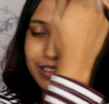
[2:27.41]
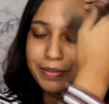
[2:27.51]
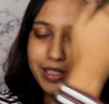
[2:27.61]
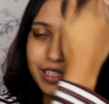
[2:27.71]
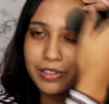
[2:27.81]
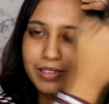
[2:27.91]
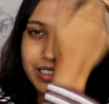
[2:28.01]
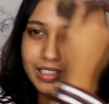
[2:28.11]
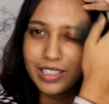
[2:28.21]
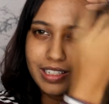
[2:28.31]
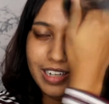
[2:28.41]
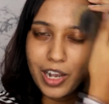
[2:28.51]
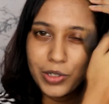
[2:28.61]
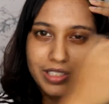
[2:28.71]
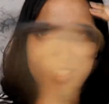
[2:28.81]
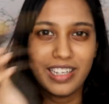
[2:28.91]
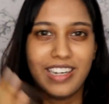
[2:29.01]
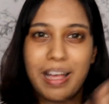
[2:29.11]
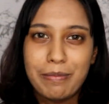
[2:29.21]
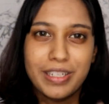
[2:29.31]
the piano and the crowd is like
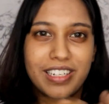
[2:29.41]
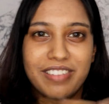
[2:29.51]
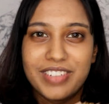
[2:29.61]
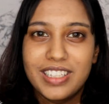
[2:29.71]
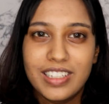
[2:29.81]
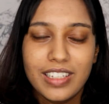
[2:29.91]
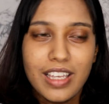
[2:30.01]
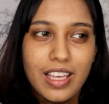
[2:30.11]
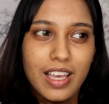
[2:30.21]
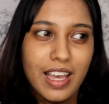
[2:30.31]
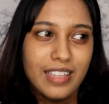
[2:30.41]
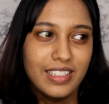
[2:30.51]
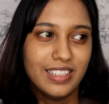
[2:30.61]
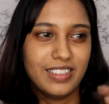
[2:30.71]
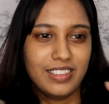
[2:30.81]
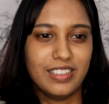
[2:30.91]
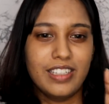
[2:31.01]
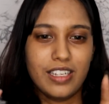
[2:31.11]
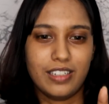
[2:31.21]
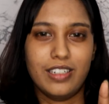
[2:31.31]
clapping and everything, and then
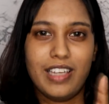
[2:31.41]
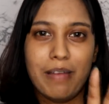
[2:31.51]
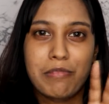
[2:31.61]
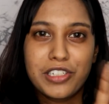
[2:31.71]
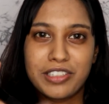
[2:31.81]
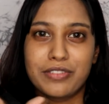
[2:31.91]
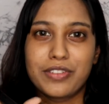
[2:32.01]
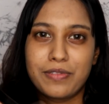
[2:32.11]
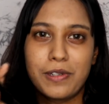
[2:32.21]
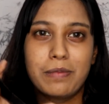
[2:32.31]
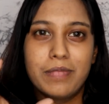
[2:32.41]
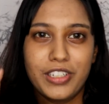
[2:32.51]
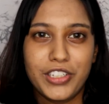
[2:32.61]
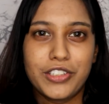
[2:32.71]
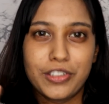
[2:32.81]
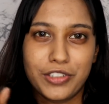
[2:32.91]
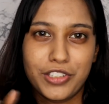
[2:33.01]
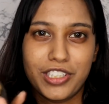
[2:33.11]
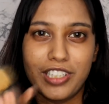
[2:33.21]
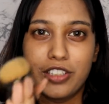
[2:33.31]
the camera shifts from Ri Jong
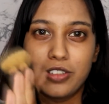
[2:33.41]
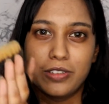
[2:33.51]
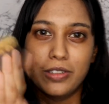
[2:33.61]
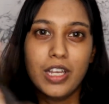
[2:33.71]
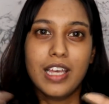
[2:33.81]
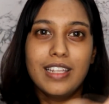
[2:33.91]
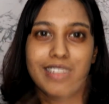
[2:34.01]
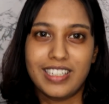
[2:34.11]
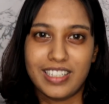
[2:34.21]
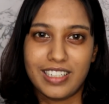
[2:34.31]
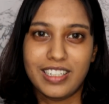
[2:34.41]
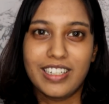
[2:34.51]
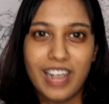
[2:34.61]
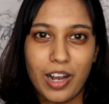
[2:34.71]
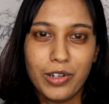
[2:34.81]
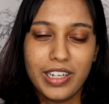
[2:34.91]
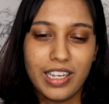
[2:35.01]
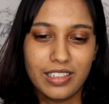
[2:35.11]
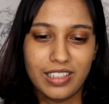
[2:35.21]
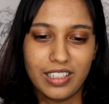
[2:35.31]
Hyuk to the crowd,
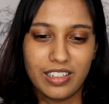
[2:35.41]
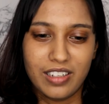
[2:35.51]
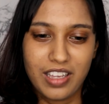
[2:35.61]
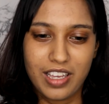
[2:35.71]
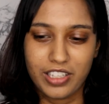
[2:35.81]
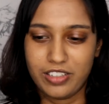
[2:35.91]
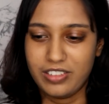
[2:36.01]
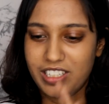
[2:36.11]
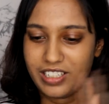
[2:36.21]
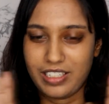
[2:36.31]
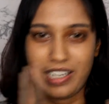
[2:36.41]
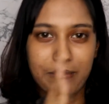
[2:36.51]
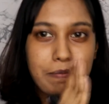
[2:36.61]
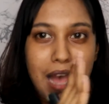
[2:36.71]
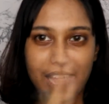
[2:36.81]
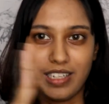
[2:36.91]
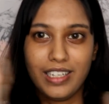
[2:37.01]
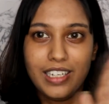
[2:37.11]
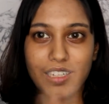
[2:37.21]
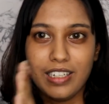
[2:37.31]
and then they are like
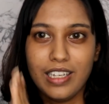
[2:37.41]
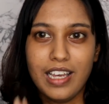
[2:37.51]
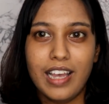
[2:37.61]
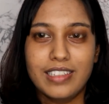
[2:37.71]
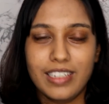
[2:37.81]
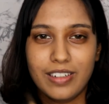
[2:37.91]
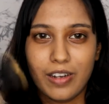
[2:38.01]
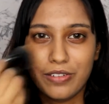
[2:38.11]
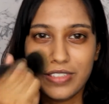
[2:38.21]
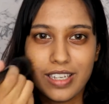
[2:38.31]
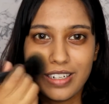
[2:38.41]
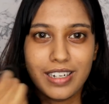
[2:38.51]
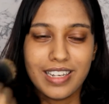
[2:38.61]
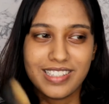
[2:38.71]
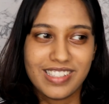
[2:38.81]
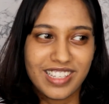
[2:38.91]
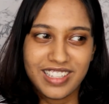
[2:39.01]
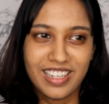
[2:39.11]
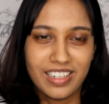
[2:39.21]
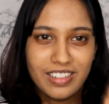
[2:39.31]
panning it, and then all of a sudden I
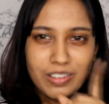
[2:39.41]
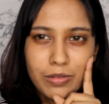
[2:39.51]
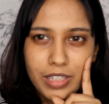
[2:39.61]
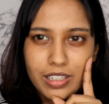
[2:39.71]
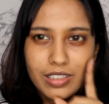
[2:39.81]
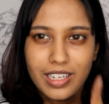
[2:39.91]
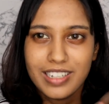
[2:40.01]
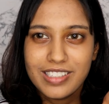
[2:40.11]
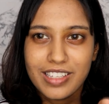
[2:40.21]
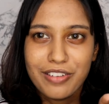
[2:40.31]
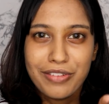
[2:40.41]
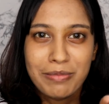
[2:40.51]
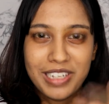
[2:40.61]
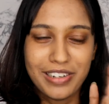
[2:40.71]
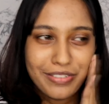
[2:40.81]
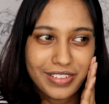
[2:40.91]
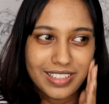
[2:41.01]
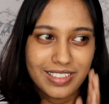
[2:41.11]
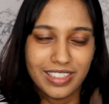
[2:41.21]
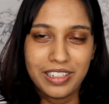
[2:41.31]
see that, oh my god, that is a familiar
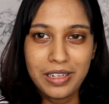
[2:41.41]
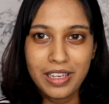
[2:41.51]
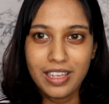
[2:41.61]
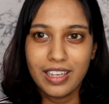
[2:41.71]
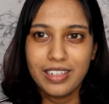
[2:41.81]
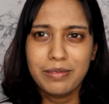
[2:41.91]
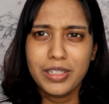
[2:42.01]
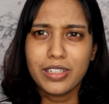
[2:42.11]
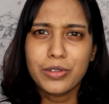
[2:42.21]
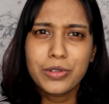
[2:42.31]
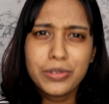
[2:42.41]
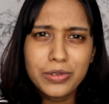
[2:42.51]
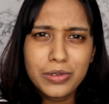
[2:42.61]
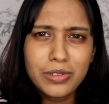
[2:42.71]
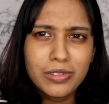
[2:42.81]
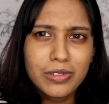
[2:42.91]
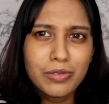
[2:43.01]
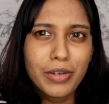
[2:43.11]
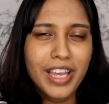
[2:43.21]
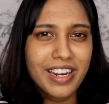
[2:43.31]
face, right? And I'm like,
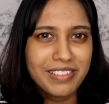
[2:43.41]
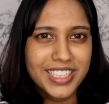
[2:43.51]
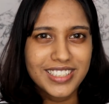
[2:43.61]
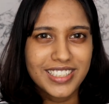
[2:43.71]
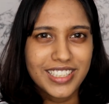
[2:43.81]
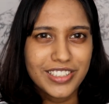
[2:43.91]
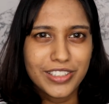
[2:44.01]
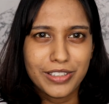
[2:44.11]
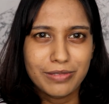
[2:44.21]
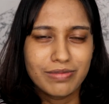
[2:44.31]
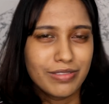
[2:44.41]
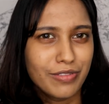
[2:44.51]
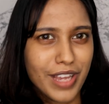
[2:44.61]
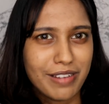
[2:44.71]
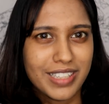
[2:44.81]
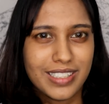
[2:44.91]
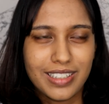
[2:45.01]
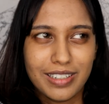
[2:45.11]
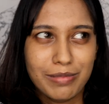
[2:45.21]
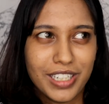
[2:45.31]
where have I seen her?
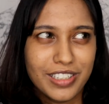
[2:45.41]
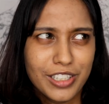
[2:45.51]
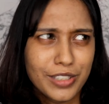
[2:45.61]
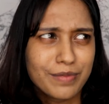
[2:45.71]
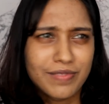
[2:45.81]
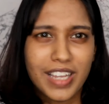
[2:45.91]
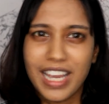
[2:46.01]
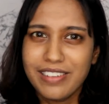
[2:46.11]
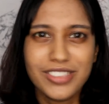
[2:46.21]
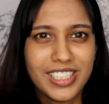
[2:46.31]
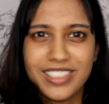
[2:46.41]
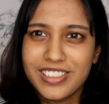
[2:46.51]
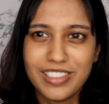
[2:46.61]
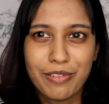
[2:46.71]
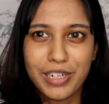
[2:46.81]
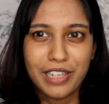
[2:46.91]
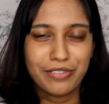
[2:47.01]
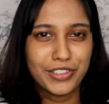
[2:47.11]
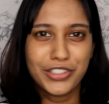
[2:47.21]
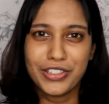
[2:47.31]
I'm like, I've seen her somewhere,
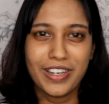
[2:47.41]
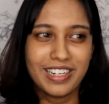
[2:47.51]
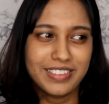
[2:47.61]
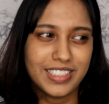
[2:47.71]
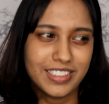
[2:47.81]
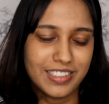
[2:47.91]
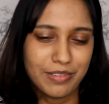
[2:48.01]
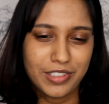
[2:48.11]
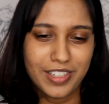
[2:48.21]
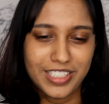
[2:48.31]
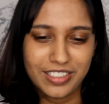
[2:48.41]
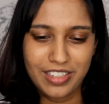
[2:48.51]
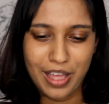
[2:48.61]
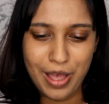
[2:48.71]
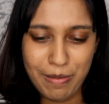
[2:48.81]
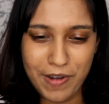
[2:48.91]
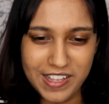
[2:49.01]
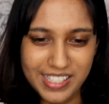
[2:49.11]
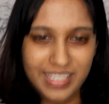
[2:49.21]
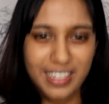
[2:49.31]
like for sure I've seen her somewhere. So I just
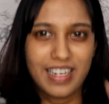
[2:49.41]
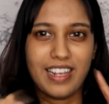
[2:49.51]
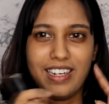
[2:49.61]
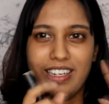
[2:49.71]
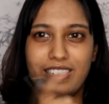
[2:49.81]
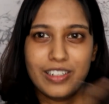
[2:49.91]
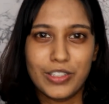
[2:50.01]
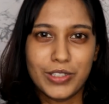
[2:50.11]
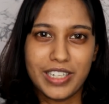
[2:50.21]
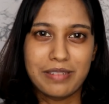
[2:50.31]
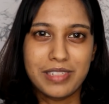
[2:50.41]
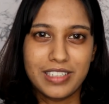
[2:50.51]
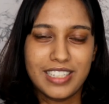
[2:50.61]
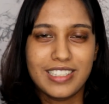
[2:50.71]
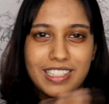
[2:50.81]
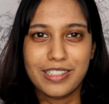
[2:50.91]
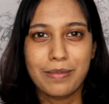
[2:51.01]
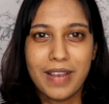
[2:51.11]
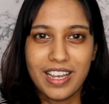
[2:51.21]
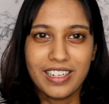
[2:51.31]
pause it and I like go 10
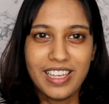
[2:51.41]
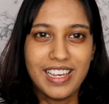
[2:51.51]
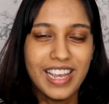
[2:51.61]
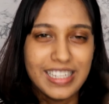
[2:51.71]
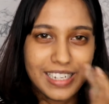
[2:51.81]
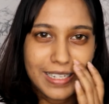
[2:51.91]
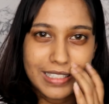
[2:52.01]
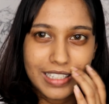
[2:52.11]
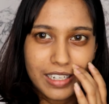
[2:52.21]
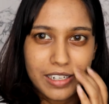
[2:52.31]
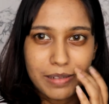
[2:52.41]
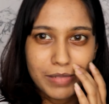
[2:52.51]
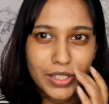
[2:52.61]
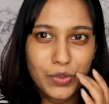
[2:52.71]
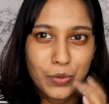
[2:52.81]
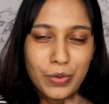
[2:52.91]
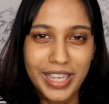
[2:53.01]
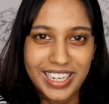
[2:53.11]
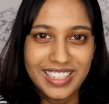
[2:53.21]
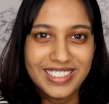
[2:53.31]
seconds back, and then I see it and I'm like,
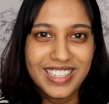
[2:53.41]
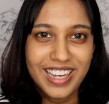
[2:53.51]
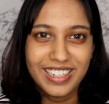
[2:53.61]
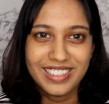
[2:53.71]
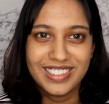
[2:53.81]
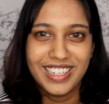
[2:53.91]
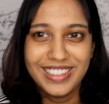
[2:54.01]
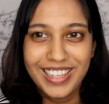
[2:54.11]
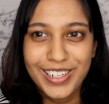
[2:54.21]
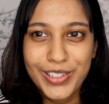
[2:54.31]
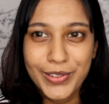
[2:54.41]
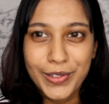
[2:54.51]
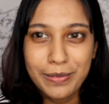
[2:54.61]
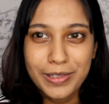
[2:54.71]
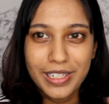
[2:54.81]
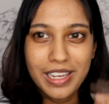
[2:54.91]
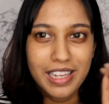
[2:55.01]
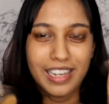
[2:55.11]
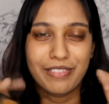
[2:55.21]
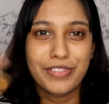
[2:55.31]
wait, is that YouTuber?
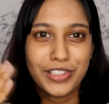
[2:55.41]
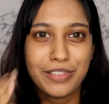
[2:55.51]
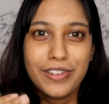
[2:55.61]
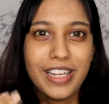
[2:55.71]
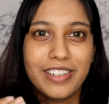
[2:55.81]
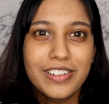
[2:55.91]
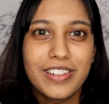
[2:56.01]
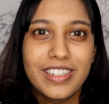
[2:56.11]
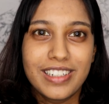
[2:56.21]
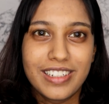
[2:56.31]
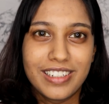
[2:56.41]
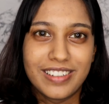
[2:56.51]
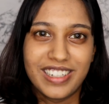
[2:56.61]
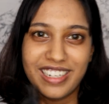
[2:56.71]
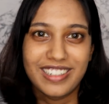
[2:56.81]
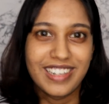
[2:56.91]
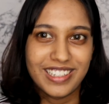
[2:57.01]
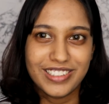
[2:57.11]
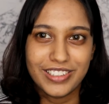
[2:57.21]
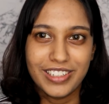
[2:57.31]
Like, first of all, I could not
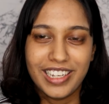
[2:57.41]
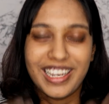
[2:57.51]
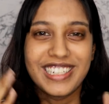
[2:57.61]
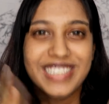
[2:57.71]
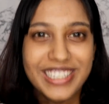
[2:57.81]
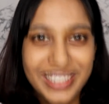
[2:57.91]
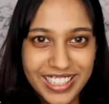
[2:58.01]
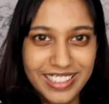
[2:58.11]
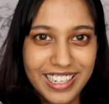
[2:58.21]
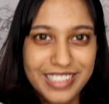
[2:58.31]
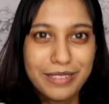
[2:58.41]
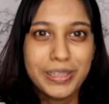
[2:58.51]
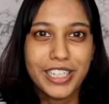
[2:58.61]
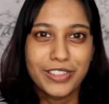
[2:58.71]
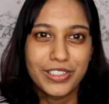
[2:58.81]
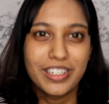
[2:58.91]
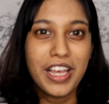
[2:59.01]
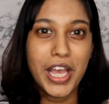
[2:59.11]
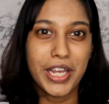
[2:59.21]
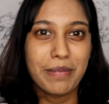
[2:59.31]
recognize her. Like, I did recognize her, but I couldn't
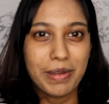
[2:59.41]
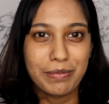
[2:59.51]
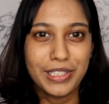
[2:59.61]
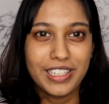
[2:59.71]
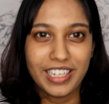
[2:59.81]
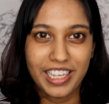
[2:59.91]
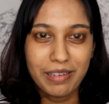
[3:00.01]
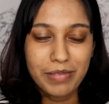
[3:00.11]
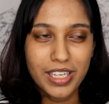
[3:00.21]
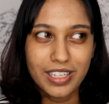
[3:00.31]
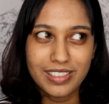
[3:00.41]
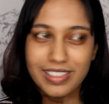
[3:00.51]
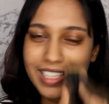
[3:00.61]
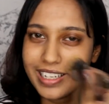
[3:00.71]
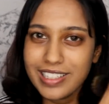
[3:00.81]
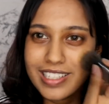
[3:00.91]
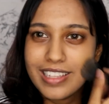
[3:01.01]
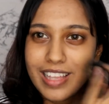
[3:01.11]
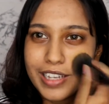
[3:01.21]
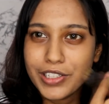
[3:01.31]
remember the name. So I was like, is it that